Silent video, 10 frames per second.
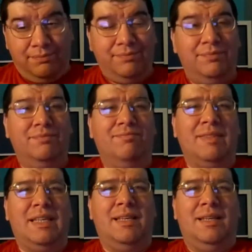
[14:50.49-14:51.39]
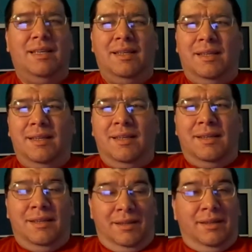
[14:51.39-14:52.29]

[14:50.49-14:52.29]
(no one is talking)